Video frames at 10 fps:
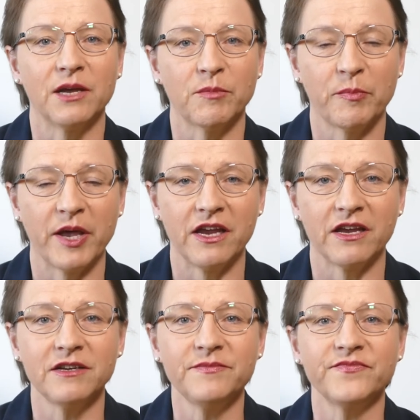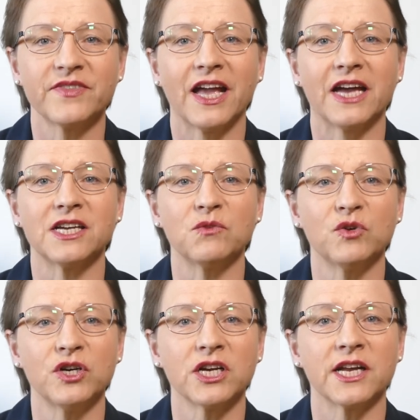am a baker and I
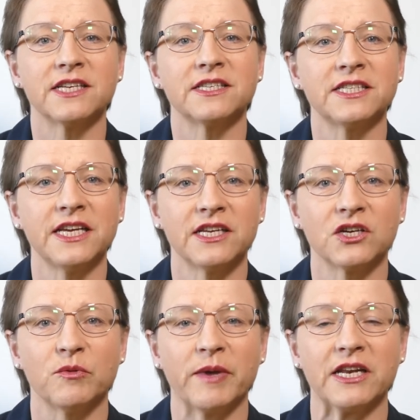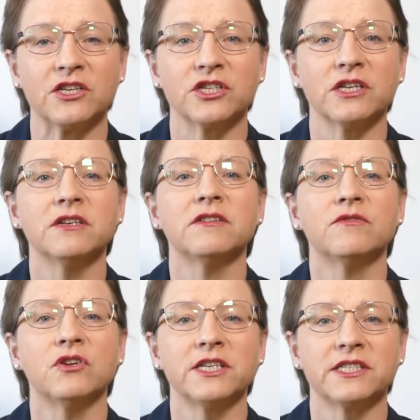work as a technical manager
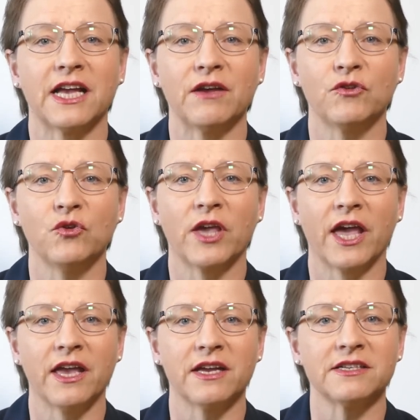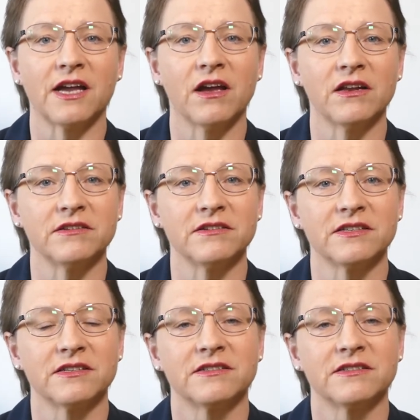for Lesaffre UK and Ireland.